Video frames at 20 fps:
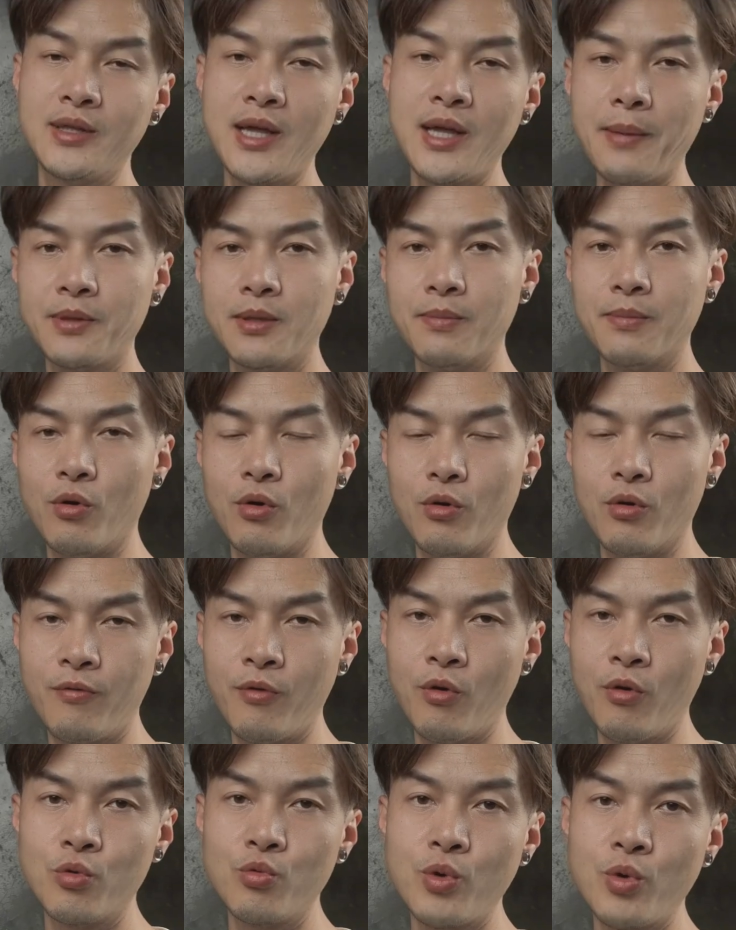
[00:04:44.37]
adaptable
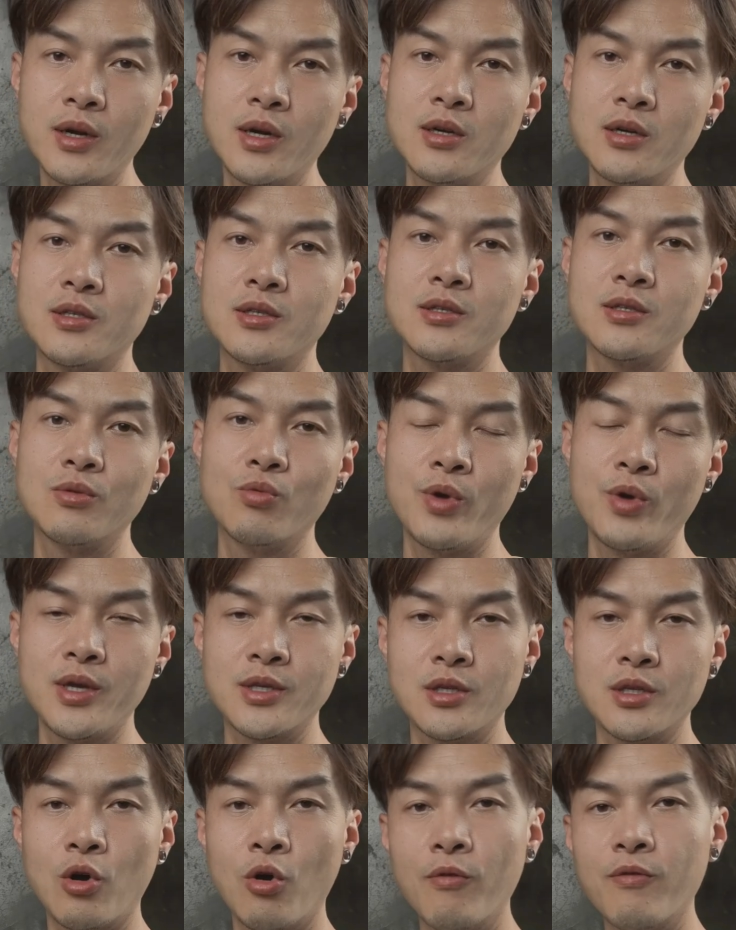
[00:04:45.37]
for runners
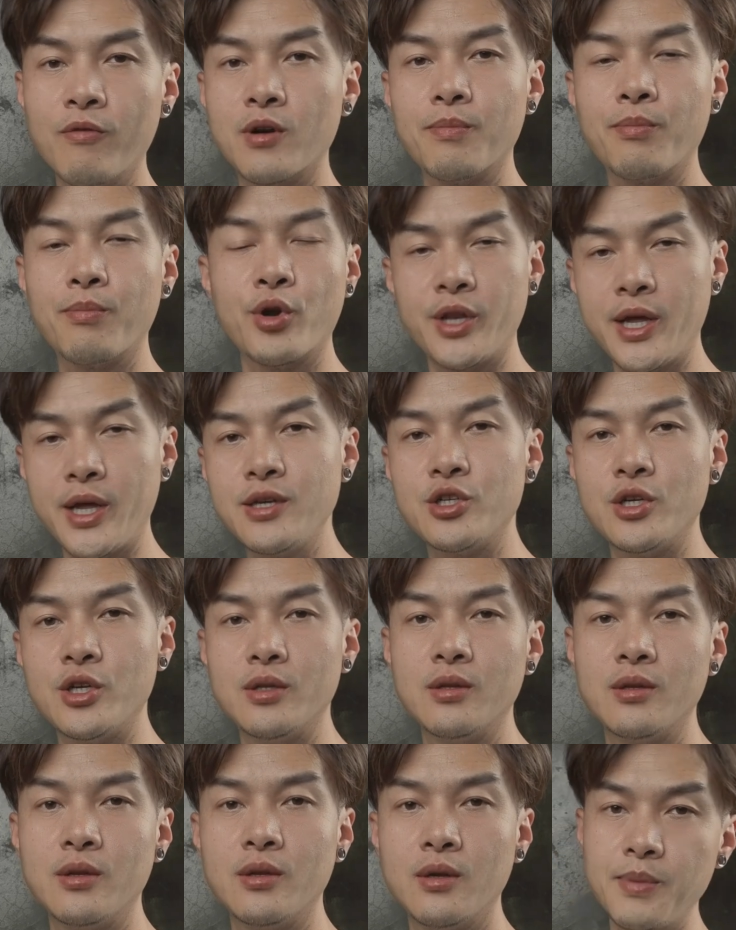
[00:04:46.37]
with
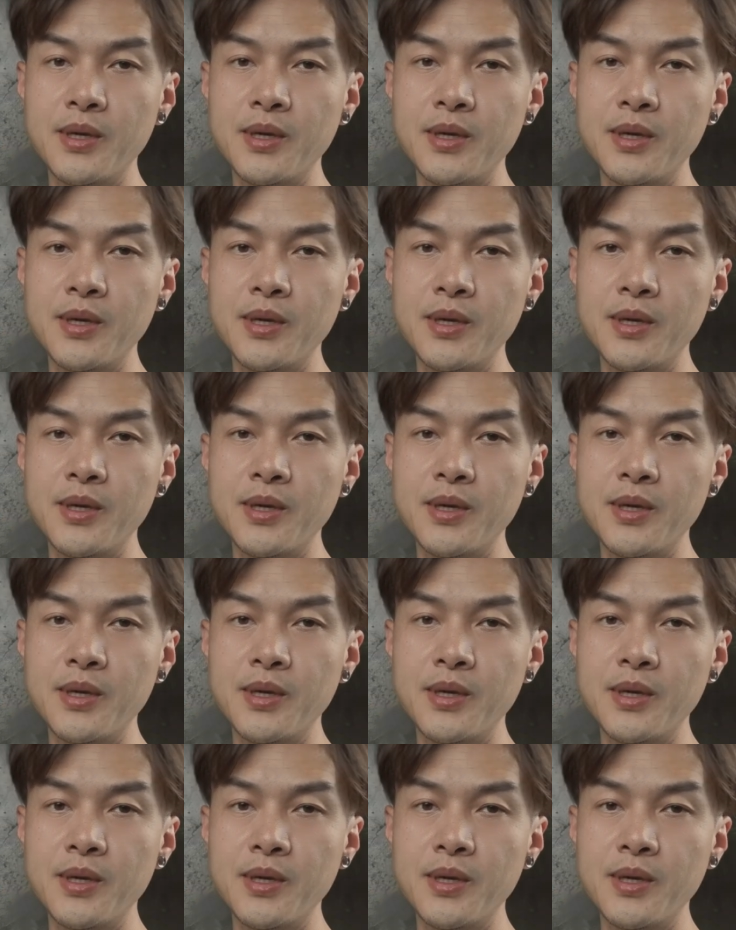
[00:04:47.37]
overpronation,